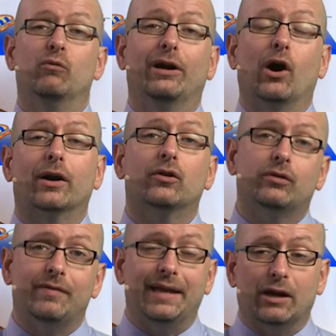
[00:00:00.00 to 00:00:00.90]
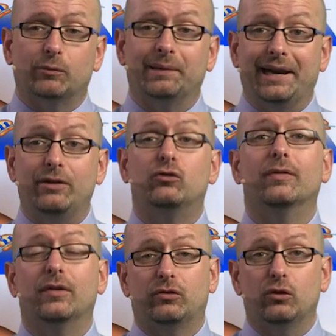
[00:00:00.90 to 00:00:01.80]
regardless of the
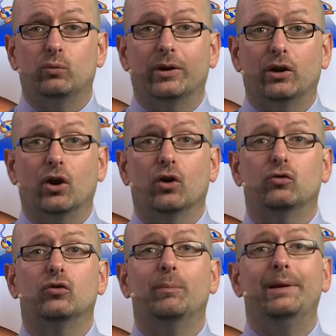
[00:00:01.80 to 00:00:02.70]
explanation, this is what occurs. So